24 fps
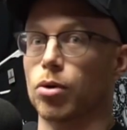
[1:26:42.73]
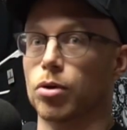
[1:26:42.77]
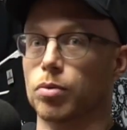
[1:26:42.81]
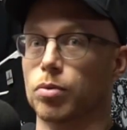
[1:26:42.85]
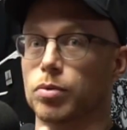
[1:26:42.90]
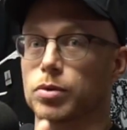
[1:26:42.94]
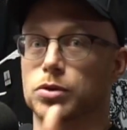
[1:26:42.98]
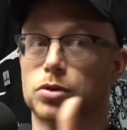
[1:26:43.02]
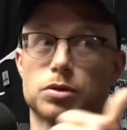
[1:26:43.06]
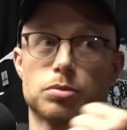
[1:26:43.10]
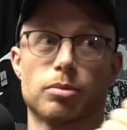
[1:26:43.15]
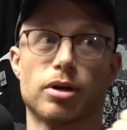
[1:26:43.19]

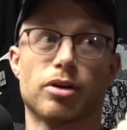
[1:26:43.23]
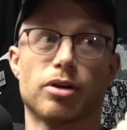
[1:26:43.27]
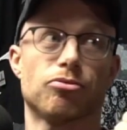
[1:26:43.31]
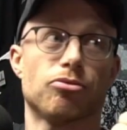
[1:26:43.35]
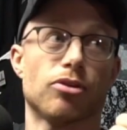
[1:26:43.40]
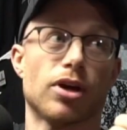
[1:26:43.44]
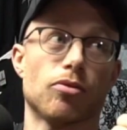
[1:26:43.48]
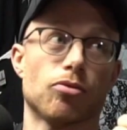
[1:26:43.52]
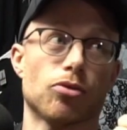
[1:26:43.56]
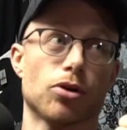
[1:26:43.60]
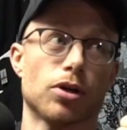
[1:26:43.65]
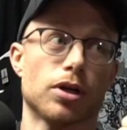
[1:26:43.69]
which was my
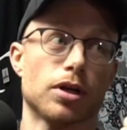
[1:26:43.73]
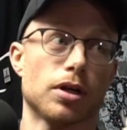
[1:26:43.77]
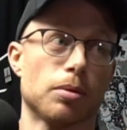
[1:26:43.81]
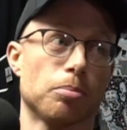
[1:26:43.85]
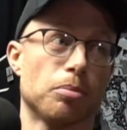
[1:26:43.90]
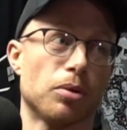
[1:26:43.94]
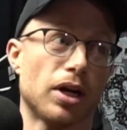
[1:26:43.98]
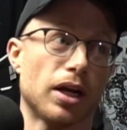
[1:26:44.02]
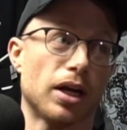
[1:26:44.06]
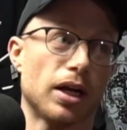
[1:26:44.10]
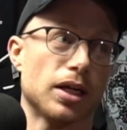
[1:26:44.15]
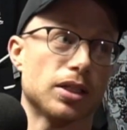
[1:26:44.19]
favorite,
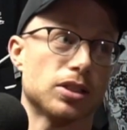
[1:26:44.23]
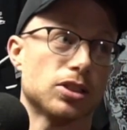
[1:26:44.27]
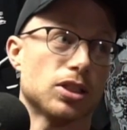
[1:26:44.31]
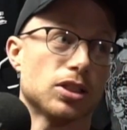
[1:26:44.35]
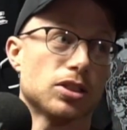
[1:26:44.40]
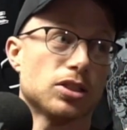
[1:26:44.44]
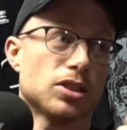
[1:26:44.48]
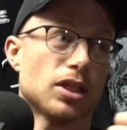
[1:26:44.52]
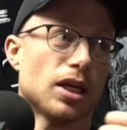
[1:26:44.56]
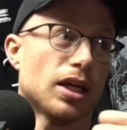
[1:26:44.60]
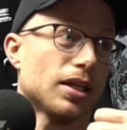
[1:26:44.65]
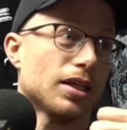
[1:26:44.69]
but it's
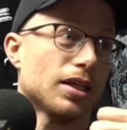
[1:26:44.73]
just like